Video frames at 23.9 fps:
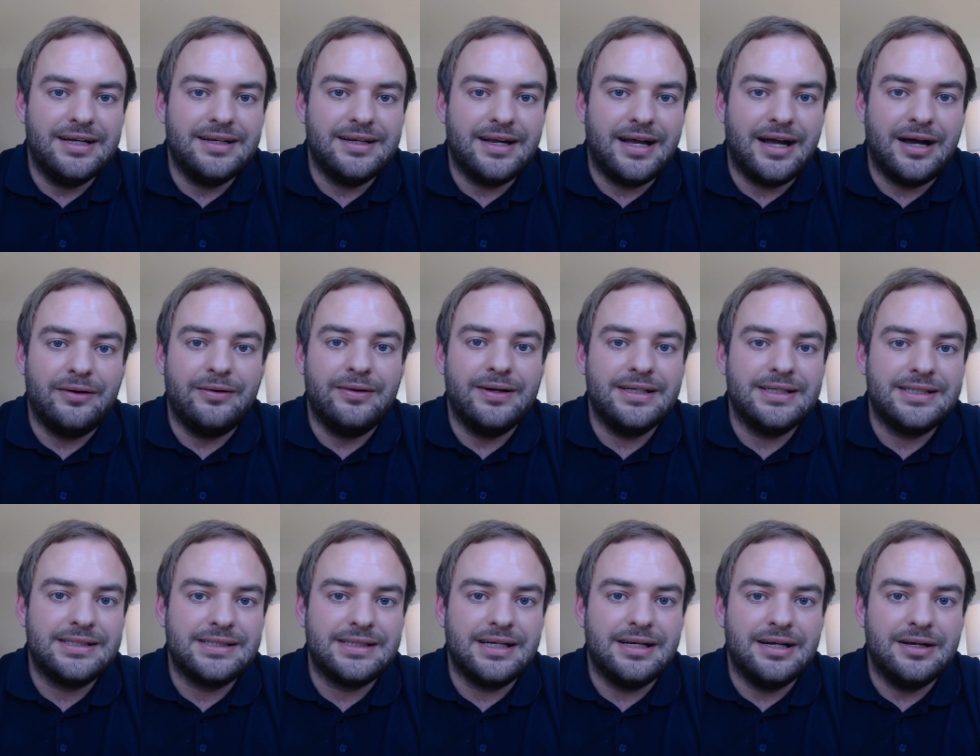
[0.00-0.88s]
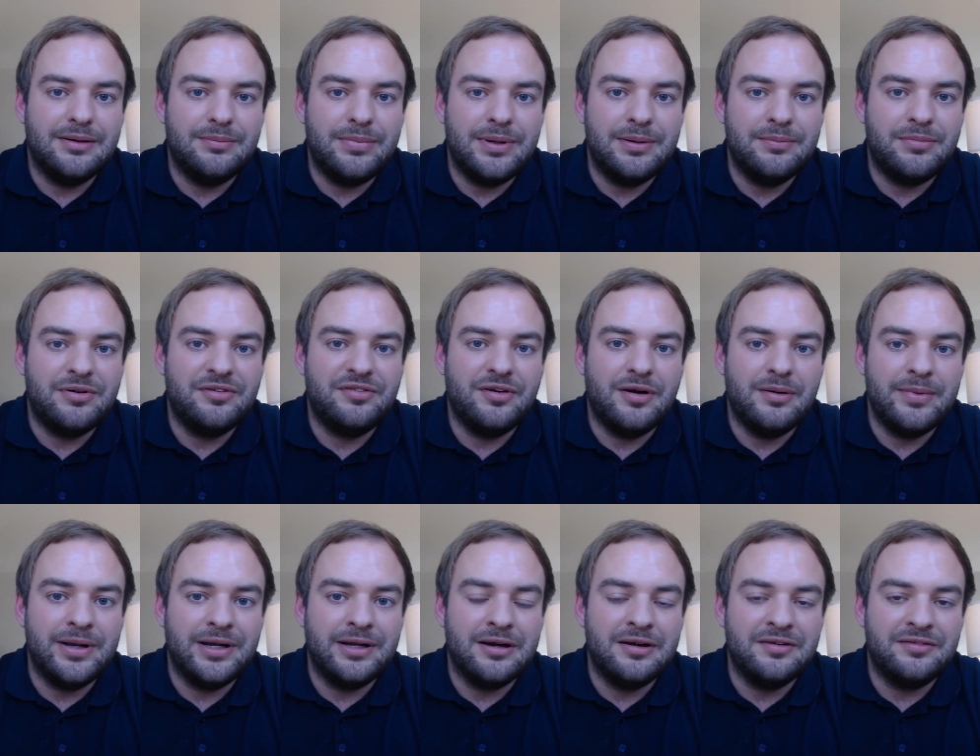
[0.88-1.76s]
how it's been
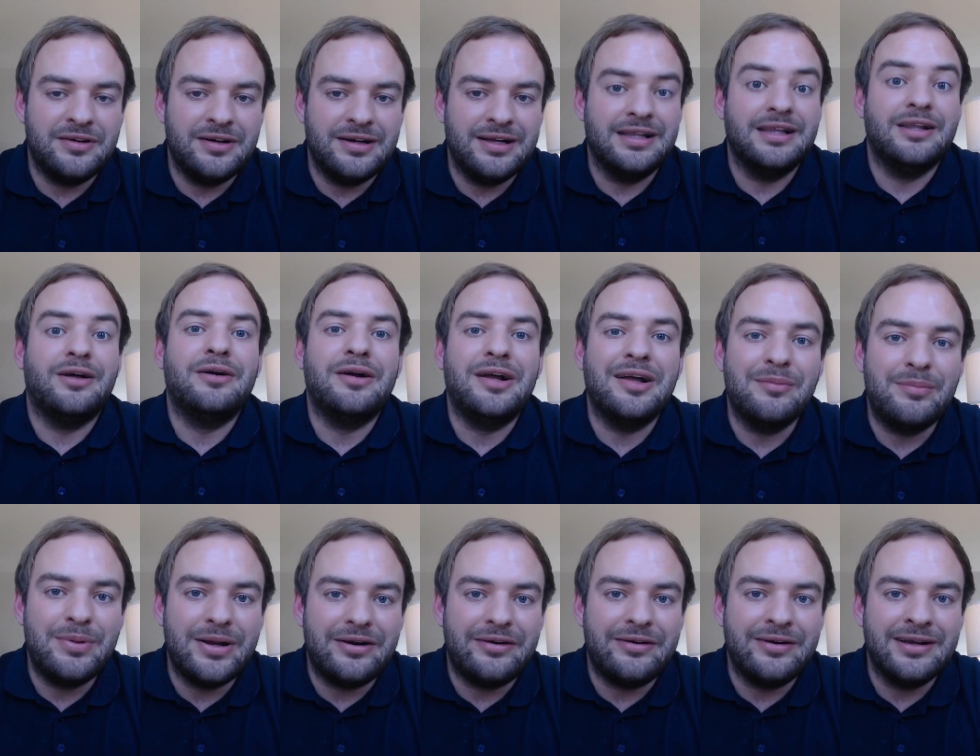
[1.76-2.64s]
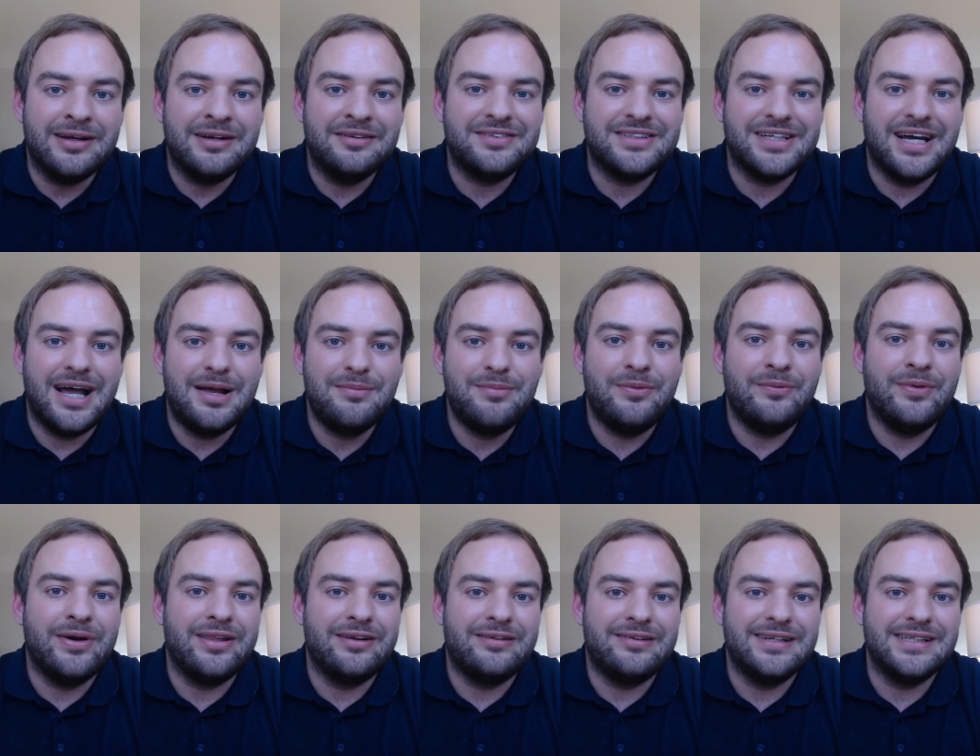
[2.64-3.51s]
performing over a longer period of time and
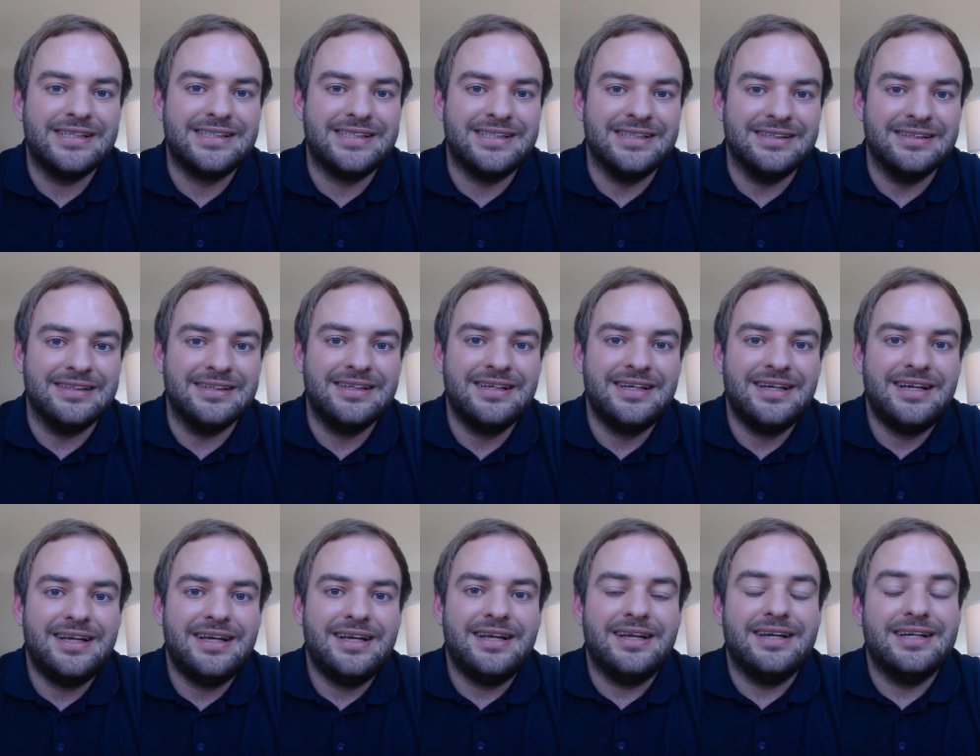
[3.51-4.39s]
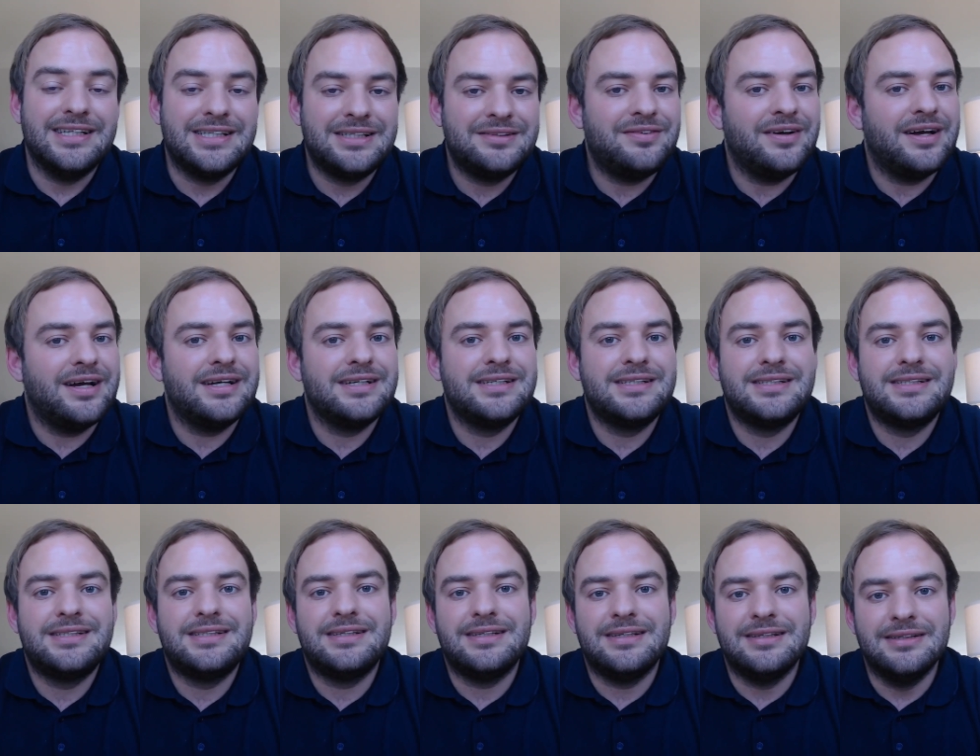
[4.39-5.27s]
whether it's still as
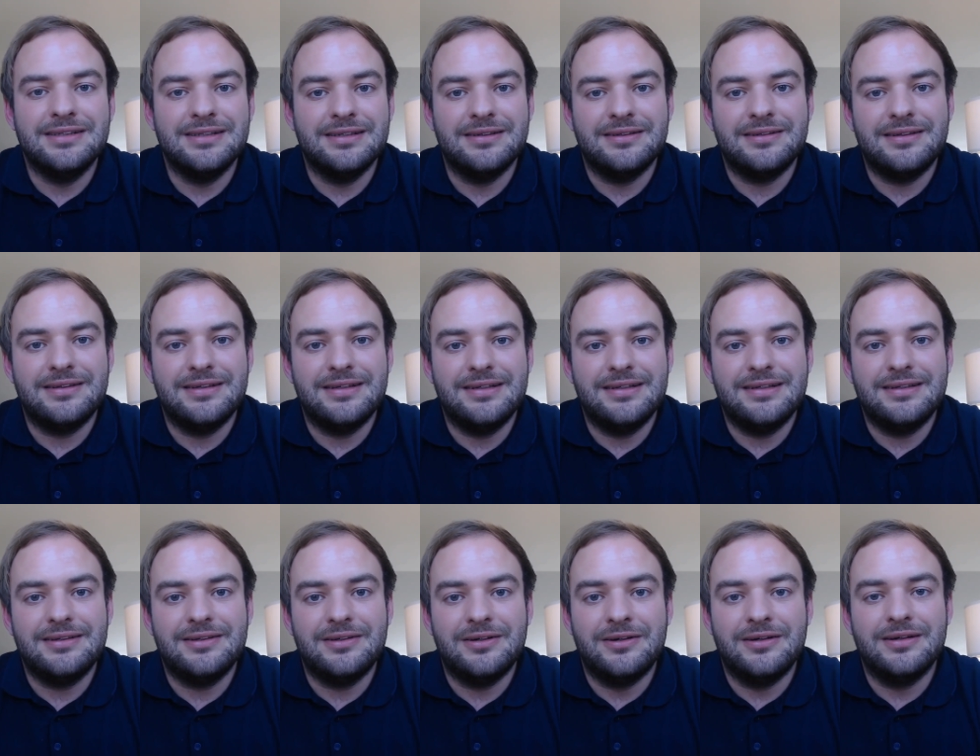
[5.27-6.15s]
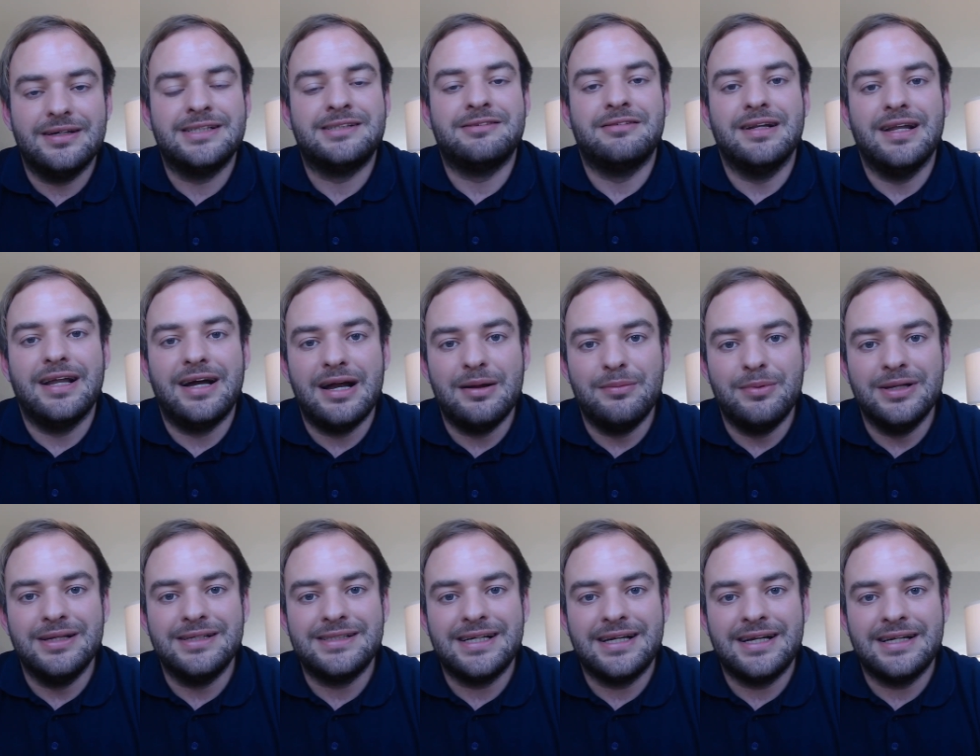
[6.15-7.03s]
fast or as reliable
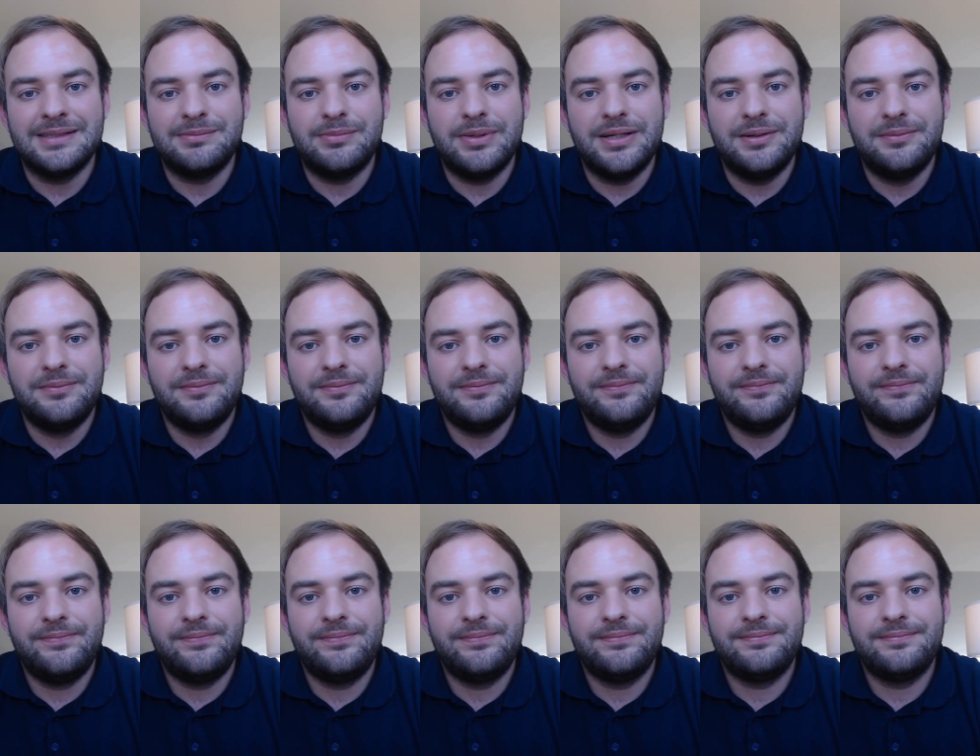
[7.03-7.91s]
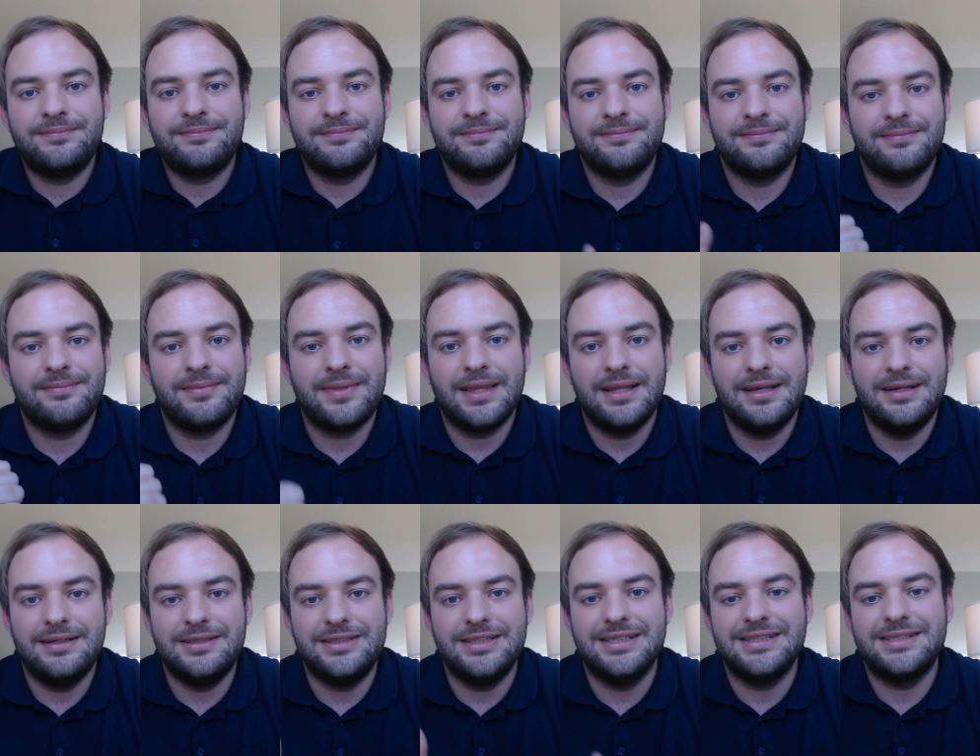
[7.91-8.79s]
as it has been.
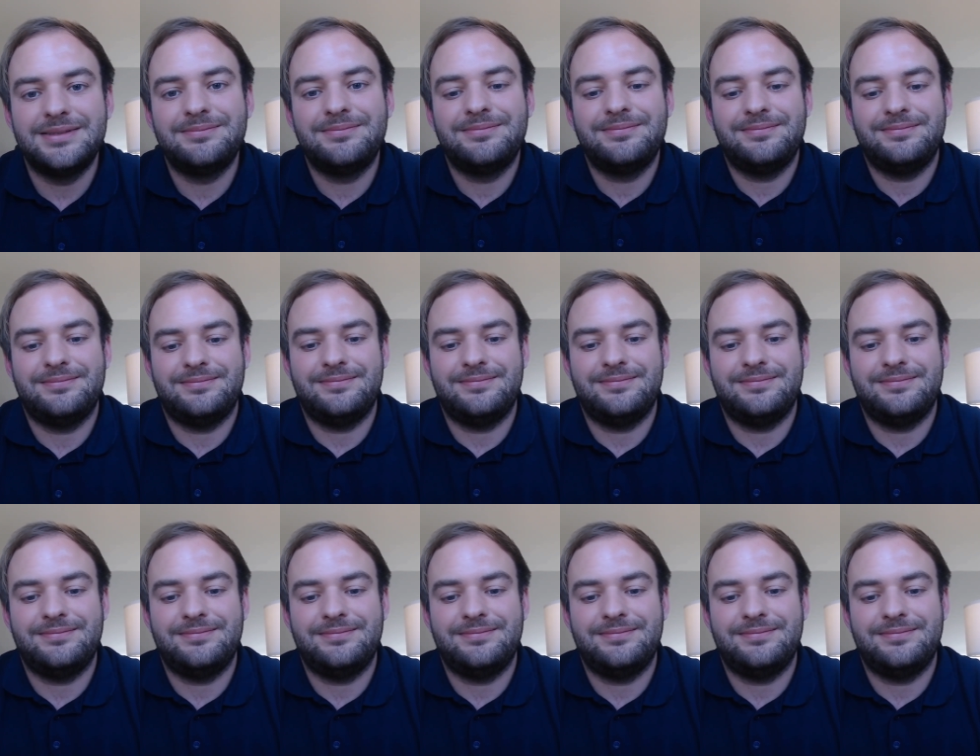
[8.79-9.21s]
Cheers.